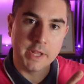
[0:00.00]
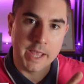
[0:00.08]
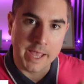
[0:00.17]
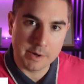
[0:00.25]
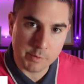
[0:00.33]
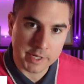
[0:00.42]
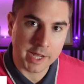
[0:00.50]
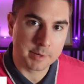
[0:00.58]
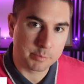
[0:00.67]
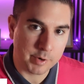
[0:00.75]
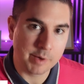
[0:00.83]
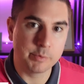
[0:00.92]
and what kind
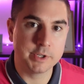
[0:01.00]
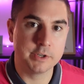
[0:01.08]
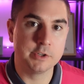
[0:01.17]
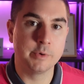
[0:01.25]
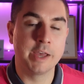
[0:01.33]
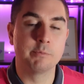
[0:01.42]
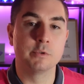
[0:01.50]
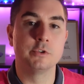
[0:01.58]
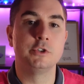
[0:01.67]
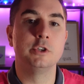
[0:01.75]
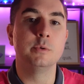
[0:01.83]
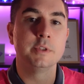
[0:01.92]
of prep we need to do, and we're
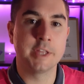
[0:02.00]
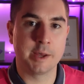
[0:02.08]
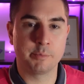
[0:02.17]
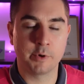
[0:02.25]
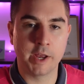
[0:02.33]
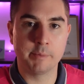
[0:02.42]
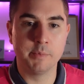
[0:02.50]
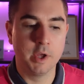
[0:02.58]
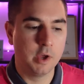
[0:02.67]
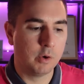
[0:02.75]
doing that prep.